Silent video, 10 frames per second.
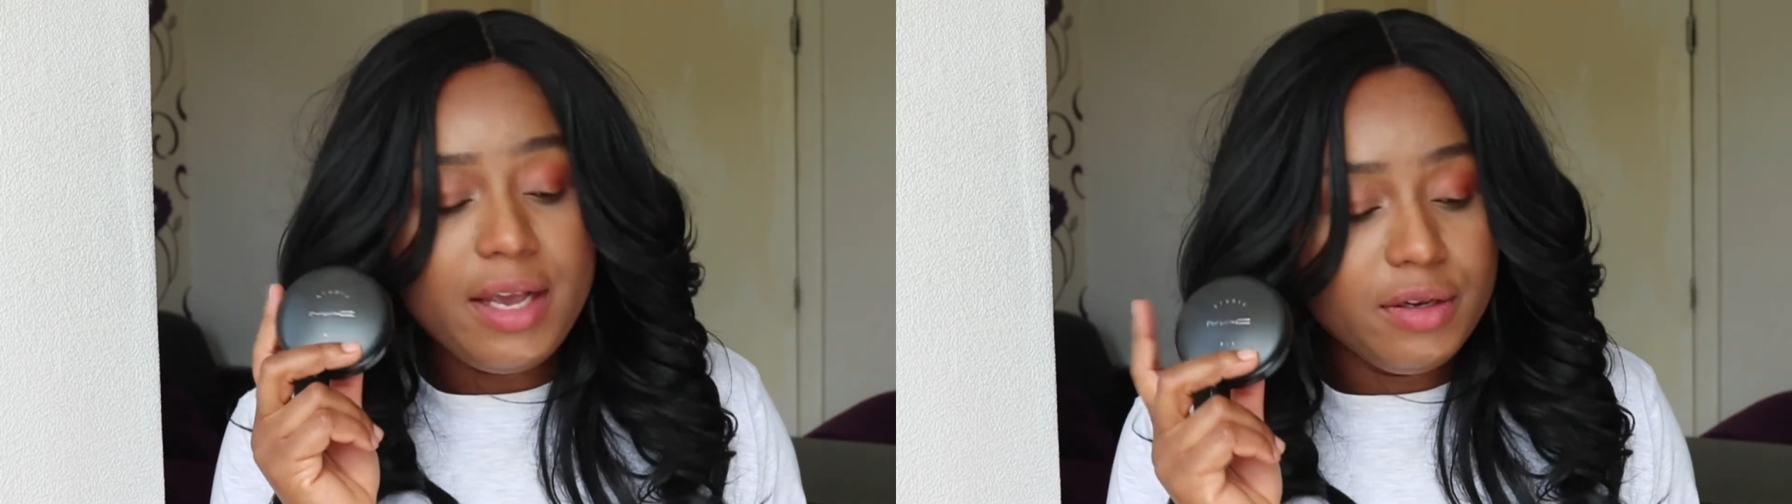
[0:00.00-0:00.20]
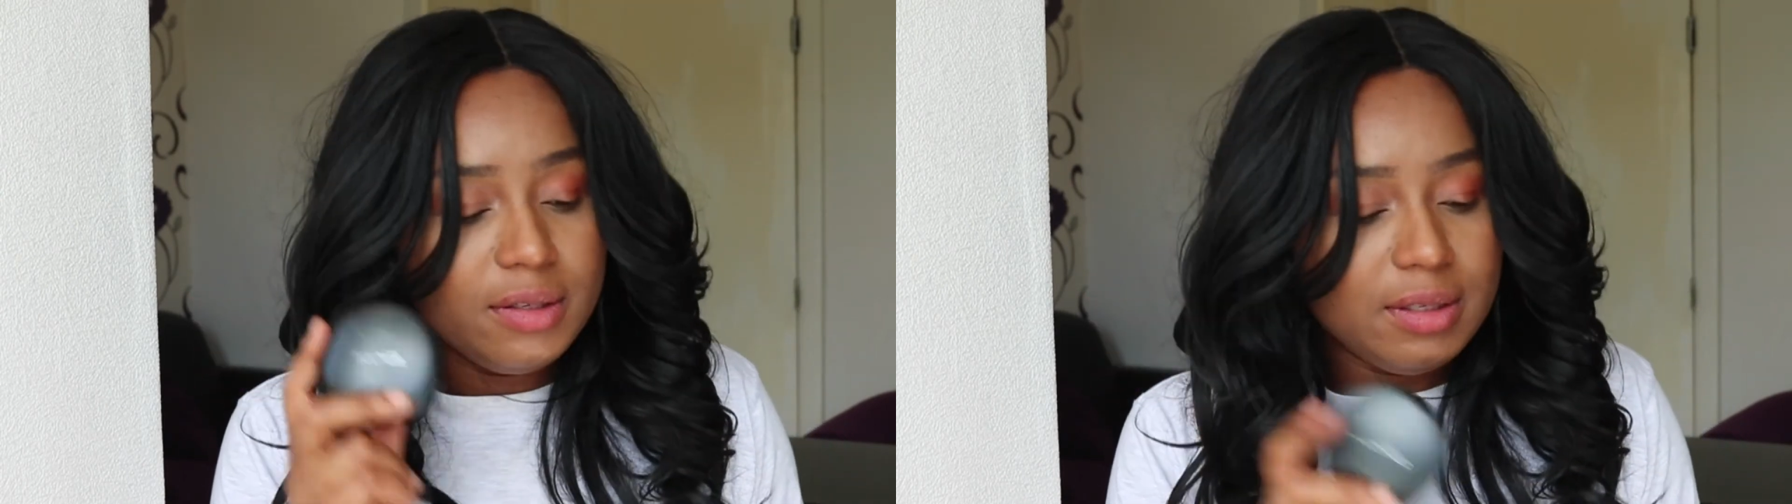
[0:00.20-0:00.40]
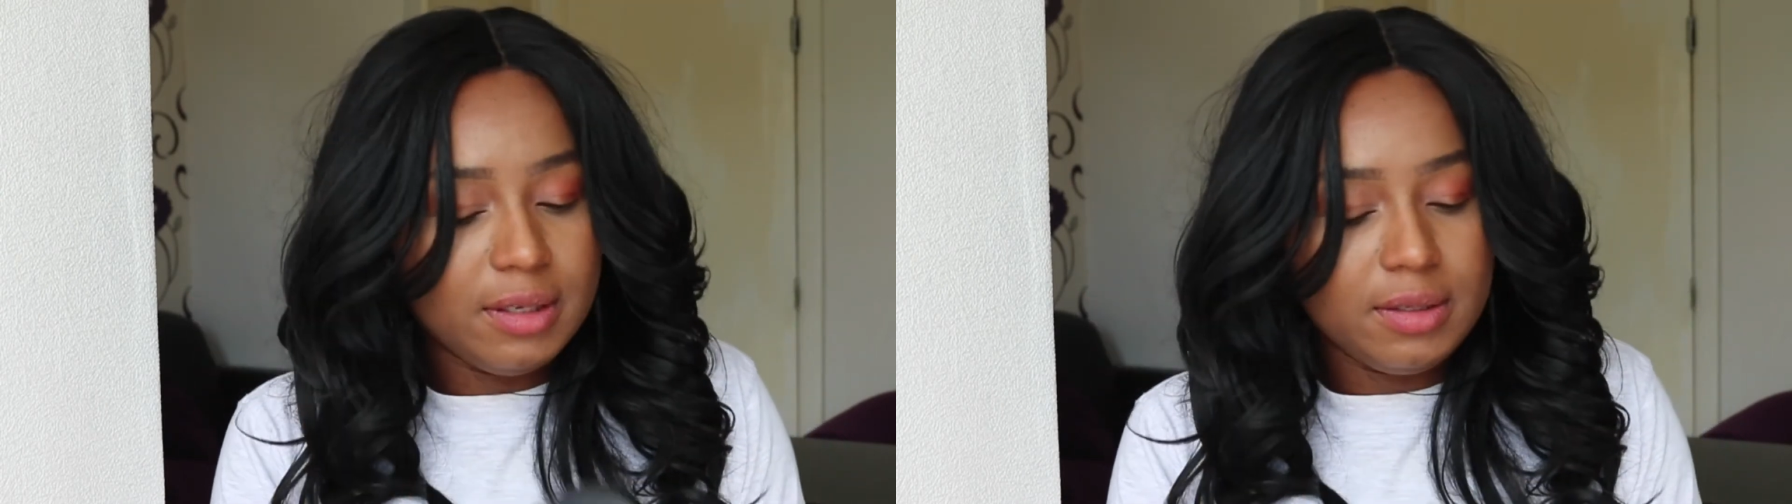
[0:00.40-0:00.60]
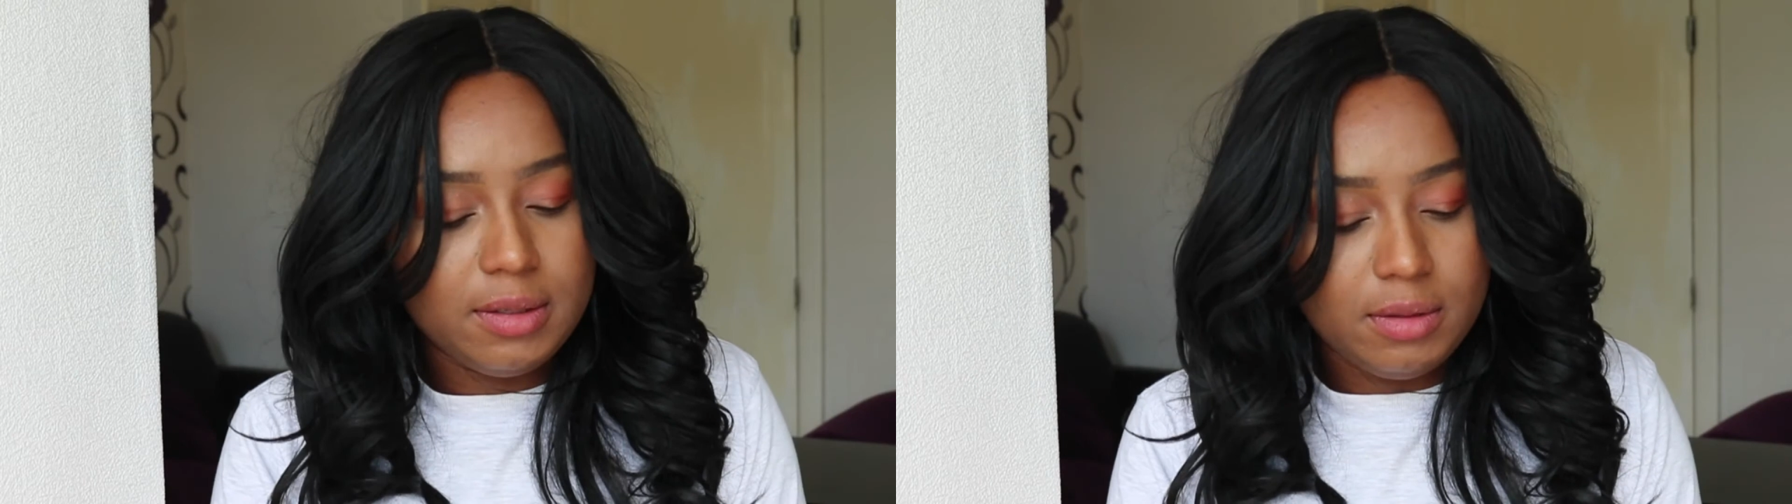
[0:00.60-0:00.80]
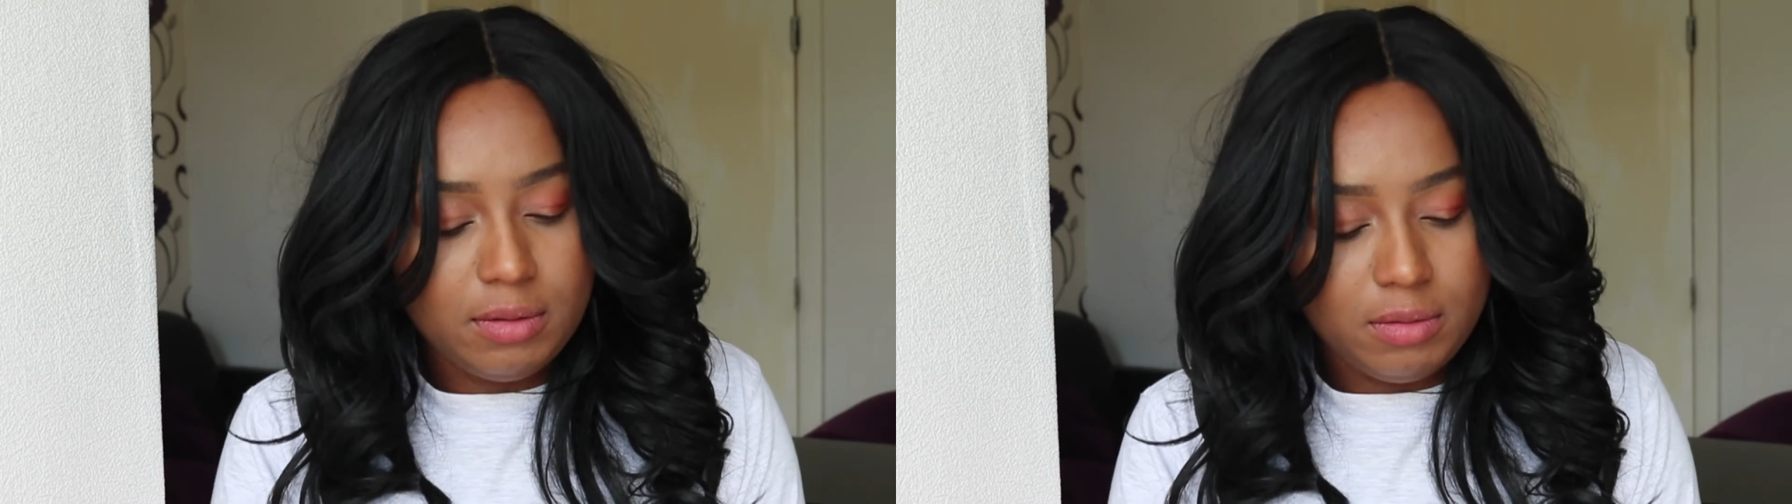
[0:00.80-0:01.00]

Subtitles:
use this,